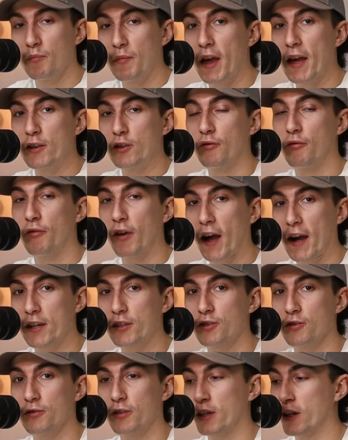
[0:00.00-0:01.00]

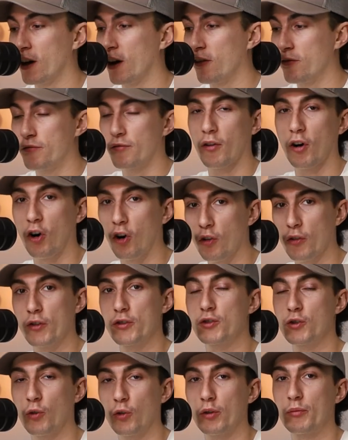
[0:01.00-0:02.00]
manufacturing of all the
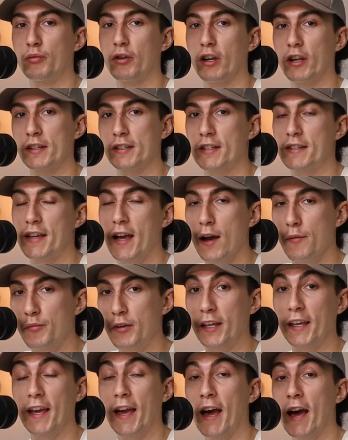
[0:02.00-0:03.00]
solar products that's
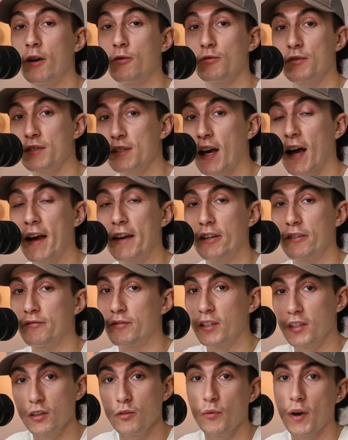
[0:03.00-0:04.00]
happening outside of
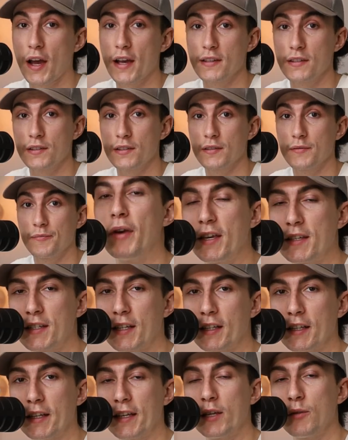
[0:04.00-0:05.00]
the US.
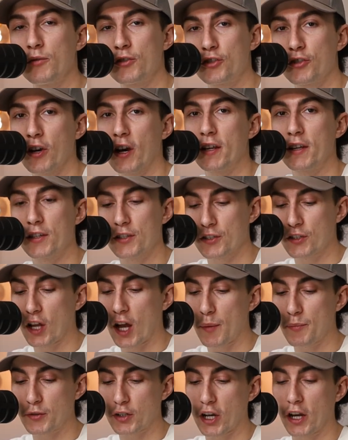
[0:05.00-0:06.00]
Basically, he was trying to
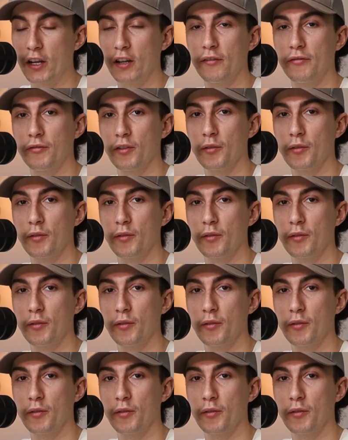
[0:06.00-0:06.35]
stop China